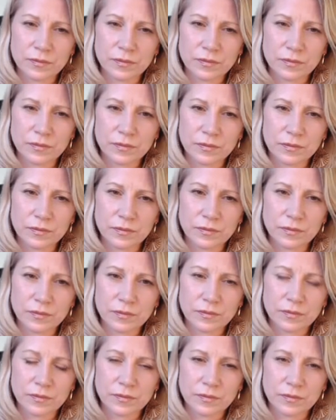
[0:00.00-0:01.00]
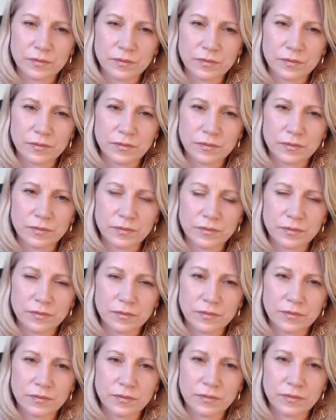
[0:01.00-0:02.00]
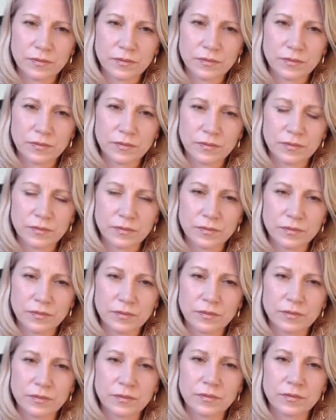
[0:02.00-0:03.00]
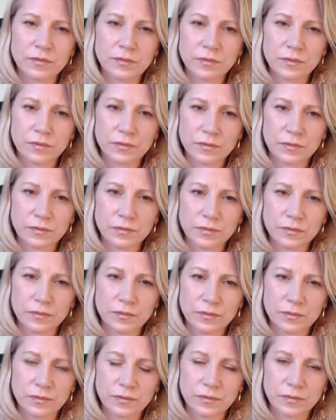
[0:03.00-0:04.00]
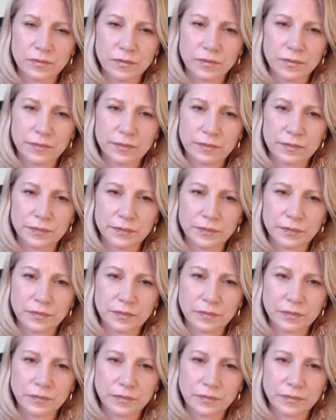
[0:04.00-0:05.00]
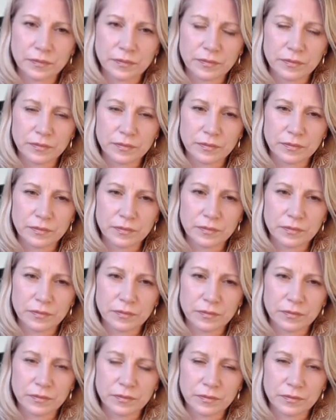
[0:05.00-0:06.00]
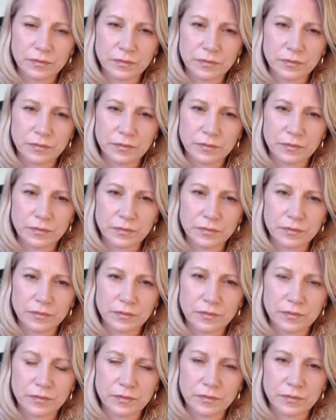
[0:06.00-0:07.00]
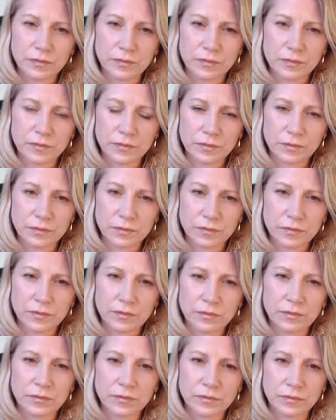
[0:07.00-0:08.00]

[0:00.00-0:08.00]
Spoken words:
No words are spoken by the person on screen.